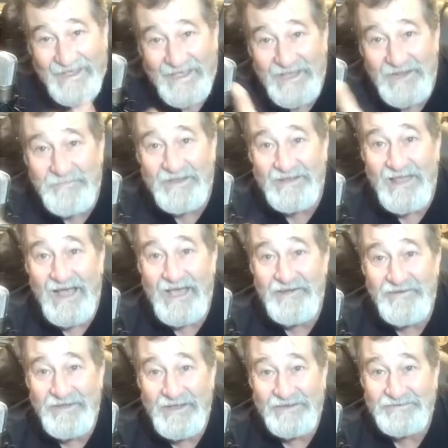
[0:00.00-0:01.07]
It'll be
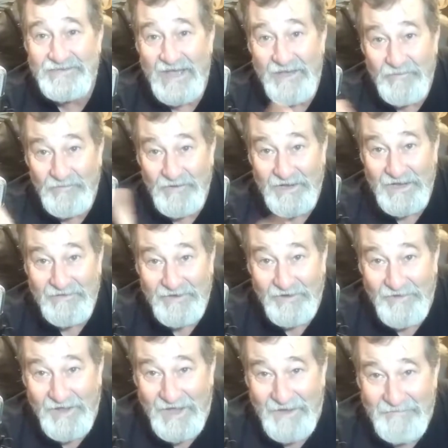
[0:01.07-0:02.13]
lighter next time, and we'll have a
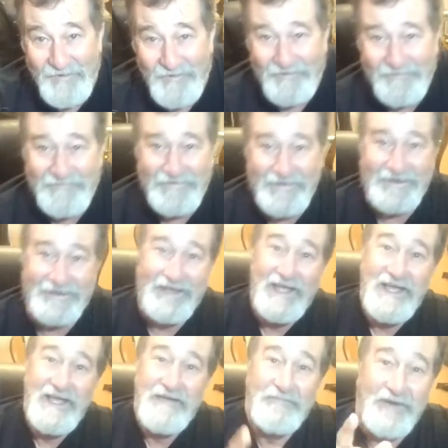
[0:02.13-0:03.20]
lot more fun.
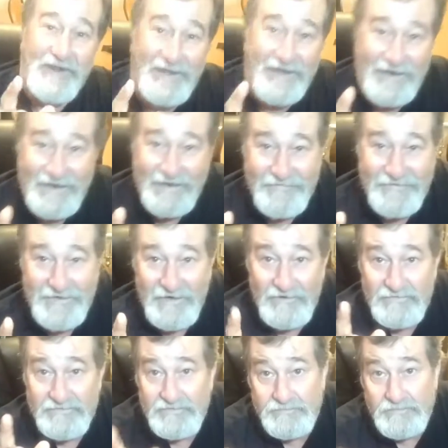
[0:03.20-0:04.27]
But if you
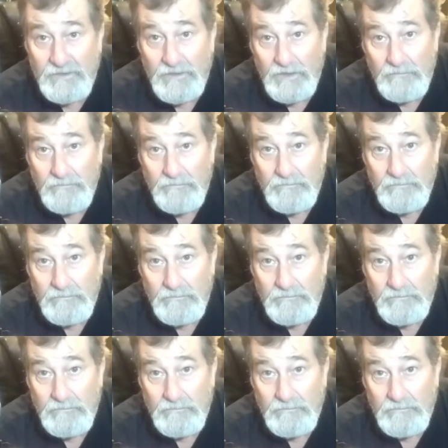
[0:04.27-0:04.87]
don't subscribe,